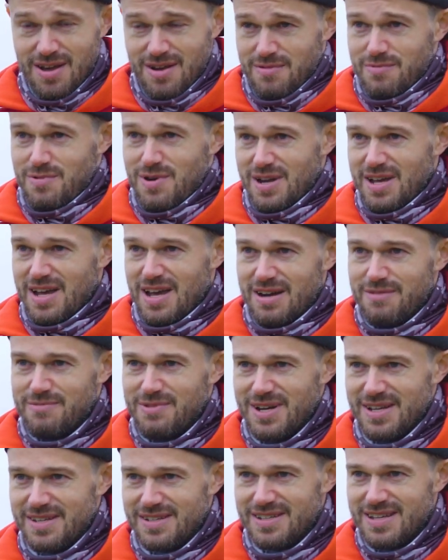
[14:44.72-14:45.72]
work out a
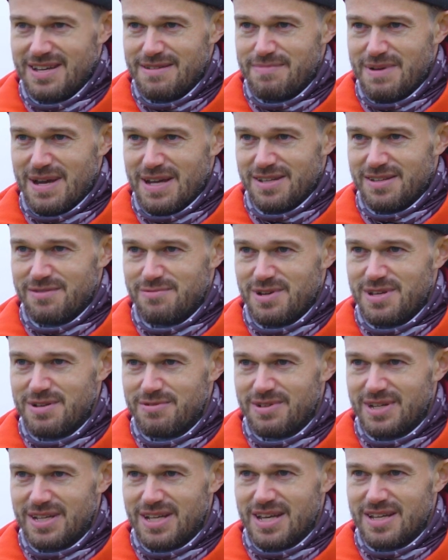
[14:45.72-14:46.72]
way to get back to where you
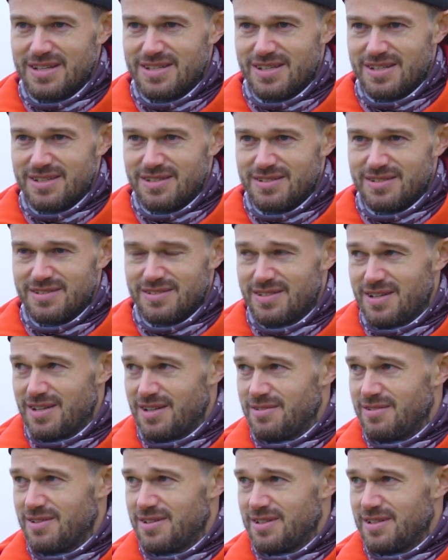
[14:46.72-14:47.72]
want to get to.
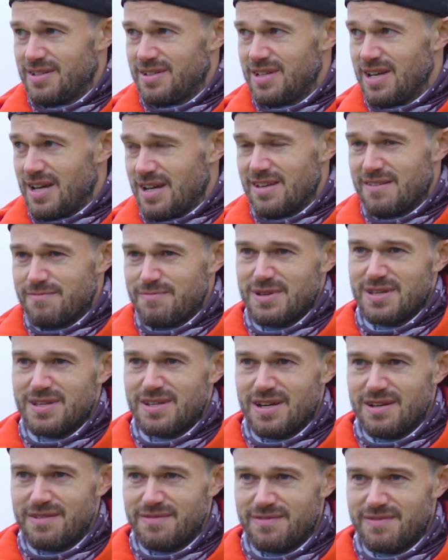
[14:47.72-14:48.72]
So yeah, it's been
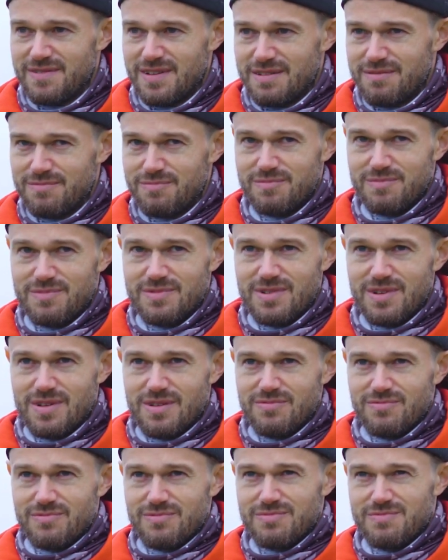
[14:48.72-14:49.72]
tough, and
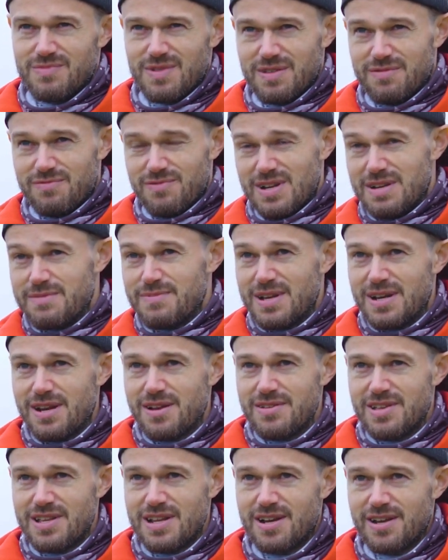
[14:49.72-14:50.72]
it's really been
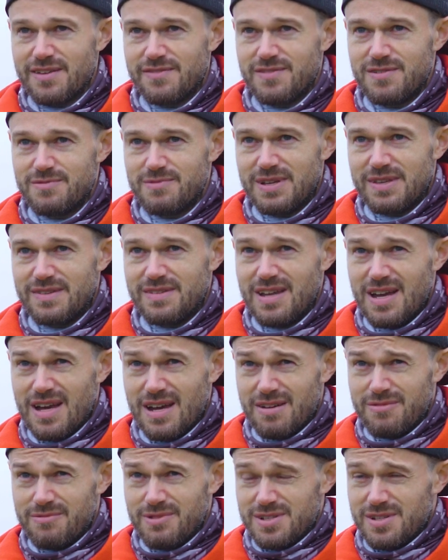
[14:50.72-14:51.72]
only the last few weeks
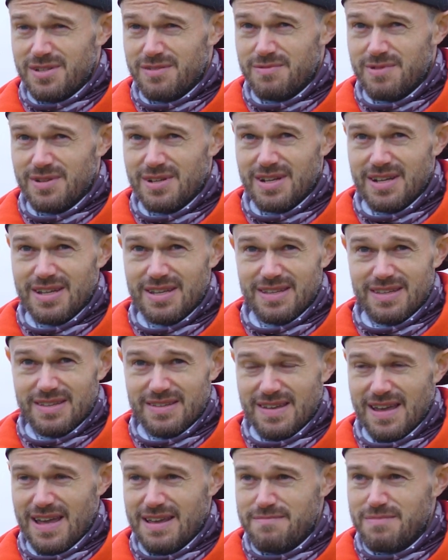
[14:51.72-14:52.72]
now, which is what, like
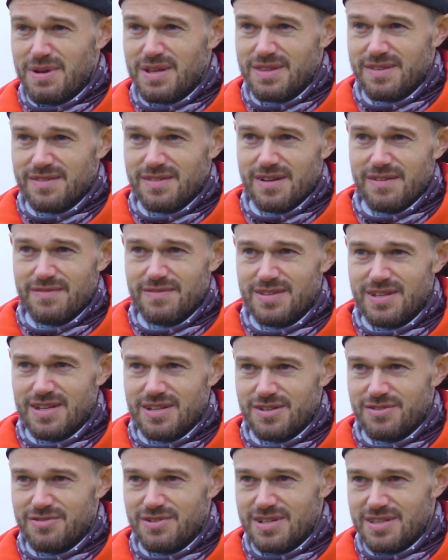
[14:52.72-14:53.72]
10 months after the
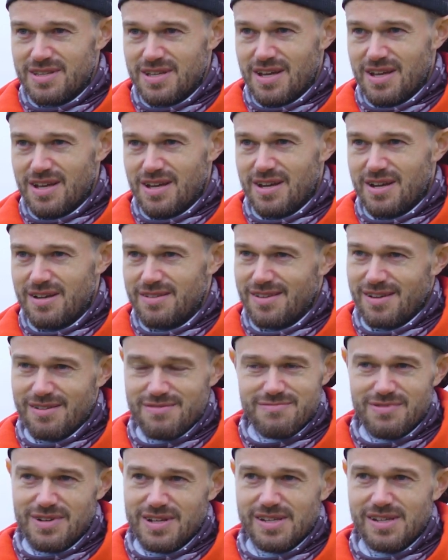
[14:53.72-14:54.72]
injury, that I
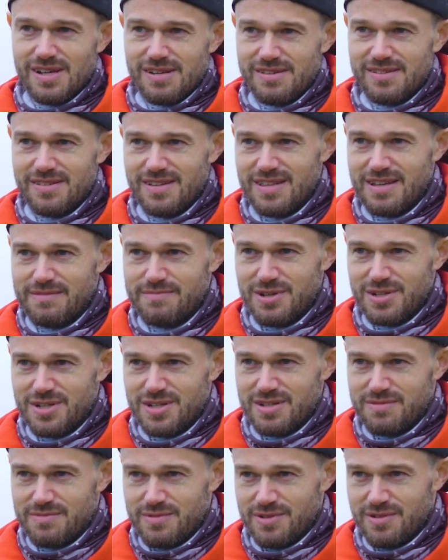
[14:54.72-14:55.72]
don't really notice it that much
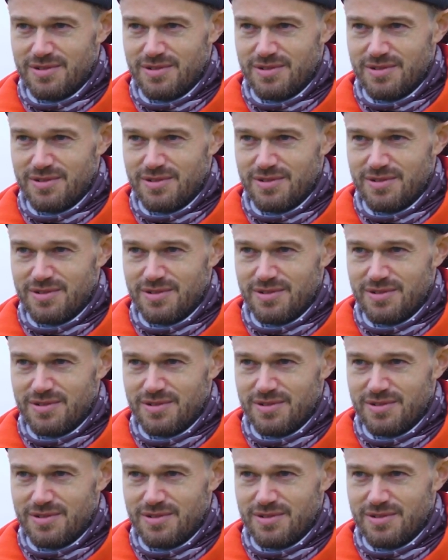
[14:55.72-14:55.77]
anymore.